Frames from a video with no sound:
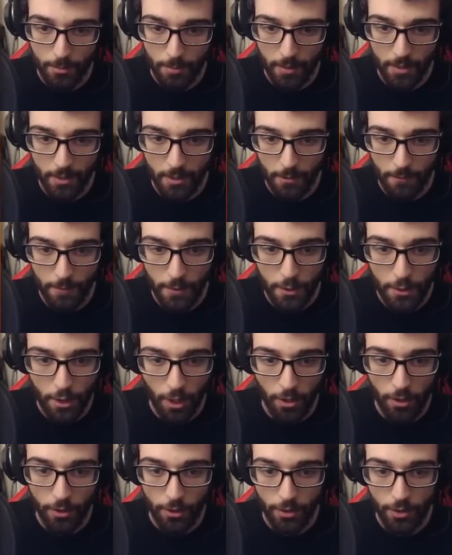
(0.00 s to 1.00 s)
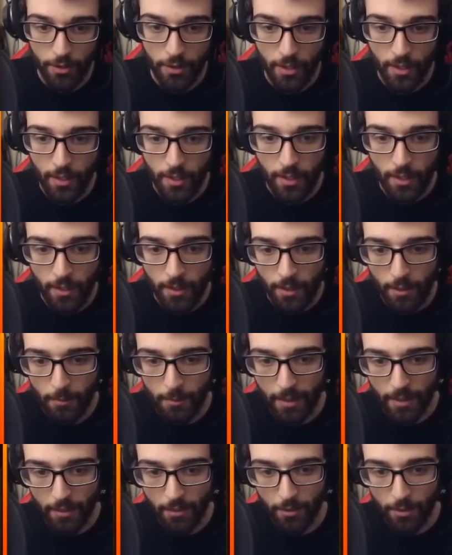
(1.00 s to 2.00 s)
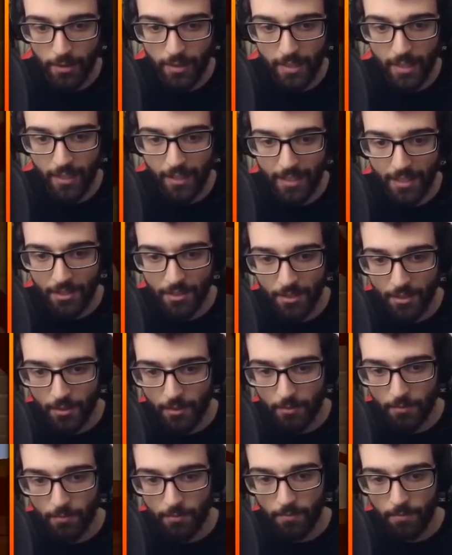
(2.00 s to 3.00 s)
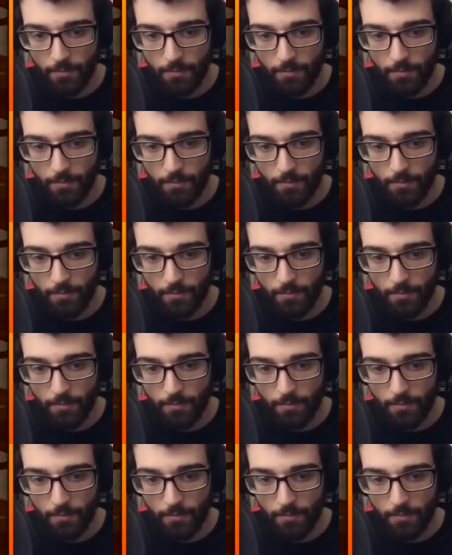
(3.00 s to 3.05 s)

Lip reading: because if you don't... Oh my god, can I just...